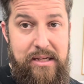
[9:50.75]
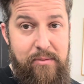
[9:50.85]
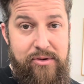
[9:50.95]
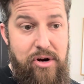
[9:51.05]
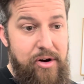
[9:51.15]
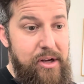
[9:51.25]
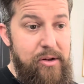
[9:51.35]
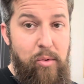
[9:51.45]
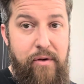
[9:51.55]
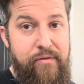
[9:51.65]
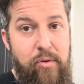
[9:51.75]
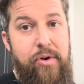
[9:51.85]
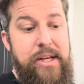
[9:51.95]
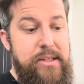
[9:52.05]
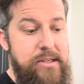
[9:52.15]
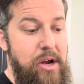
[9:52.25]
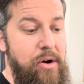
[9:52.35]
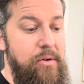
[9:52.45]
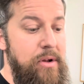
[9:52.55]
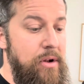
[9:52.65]
It was already in the 140s,
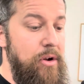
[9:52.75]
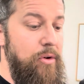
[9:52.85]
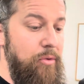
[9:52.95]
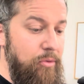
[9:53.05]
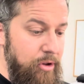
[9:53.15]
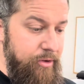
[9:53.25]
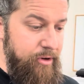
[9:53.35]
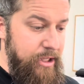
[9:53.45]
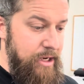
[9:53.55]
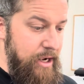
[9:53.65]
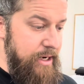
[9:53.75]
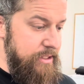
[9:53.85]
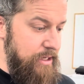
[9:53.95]
so really, really nice.